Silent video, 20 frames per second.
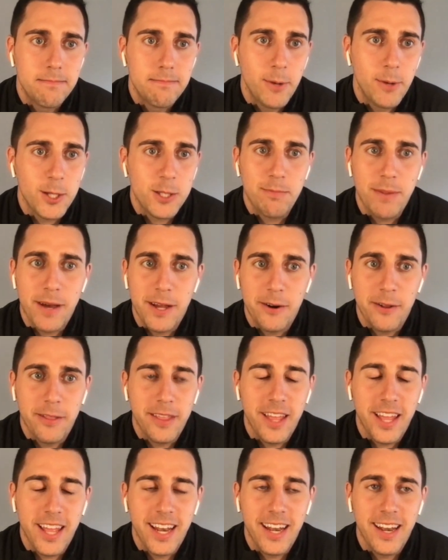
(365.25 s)
much better
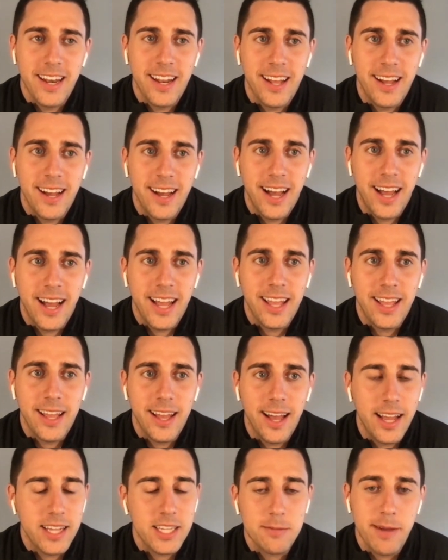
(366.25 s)
than I,
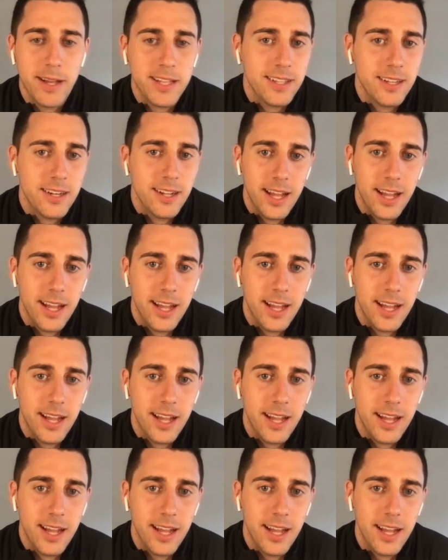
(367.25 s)
I expected.